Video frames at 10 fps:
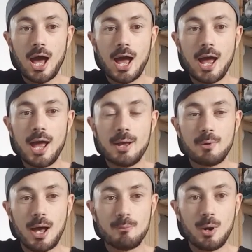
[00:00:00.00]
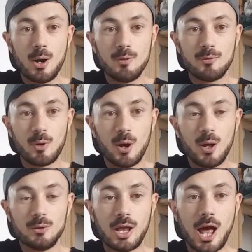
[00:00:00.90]
I'm
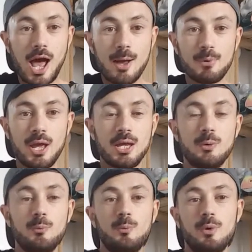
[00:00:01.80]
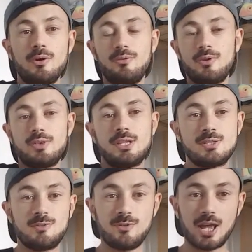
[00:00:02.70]
overall happy with
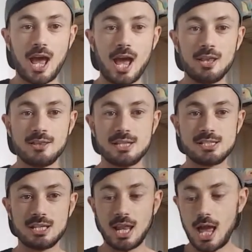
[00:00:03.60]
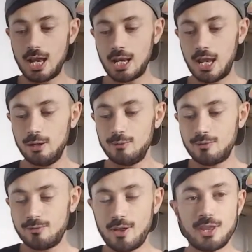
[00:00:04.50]
this figure and this line. I
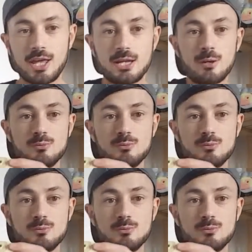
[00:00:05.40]
love the fact that it